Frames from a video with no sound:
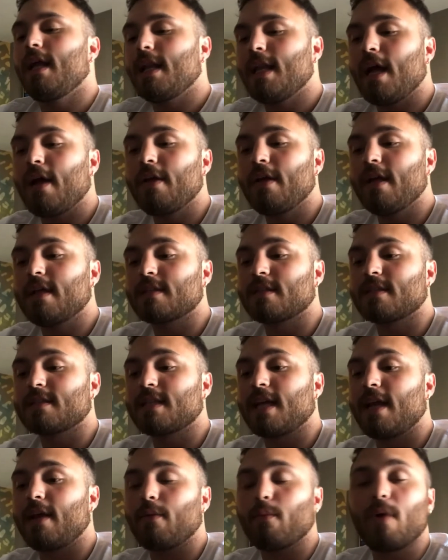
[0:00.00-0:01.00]
Now you guys are
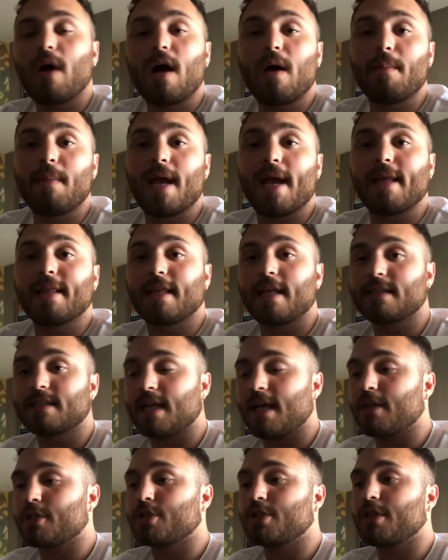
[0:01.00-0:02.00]
saying, wow, Matt, that's
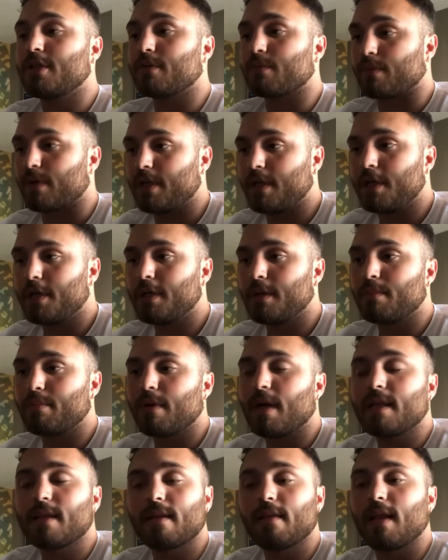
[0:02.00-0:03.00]
actually a really good
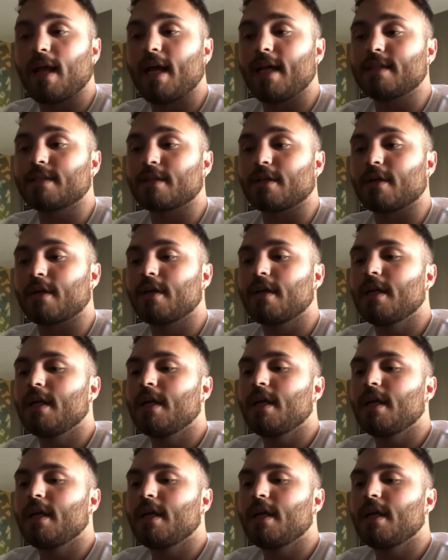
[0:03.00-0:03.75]
breathalyzer.